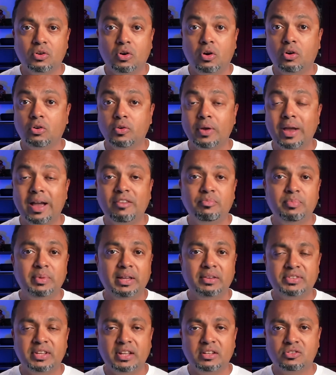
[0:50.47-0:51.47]
or you have
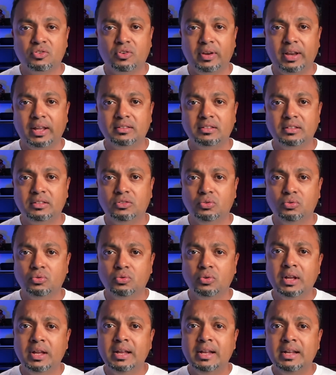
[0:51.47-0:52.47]
pfSense connected to
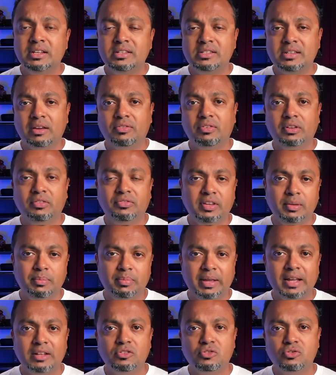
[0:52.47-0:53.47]
several
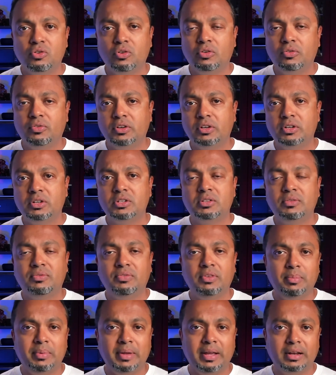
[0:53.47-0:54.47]
VPN servers,
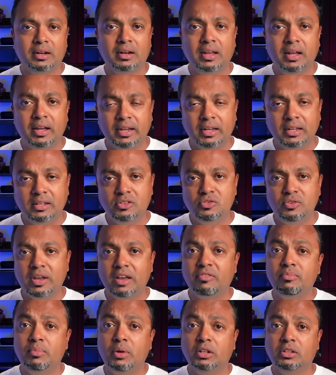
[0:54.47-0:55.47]
VPN clients, you
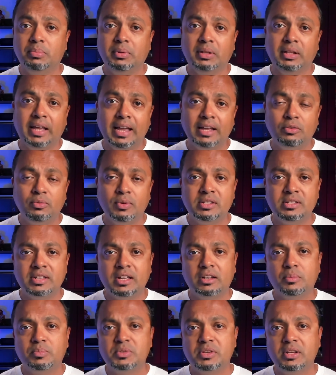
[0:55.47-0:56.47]
have multiple gateway
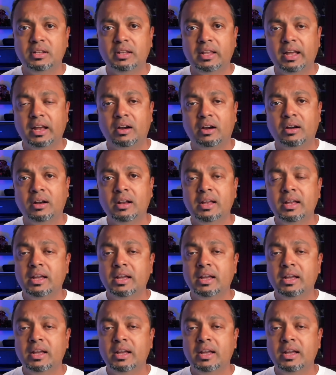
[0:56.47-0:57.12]
setups in there,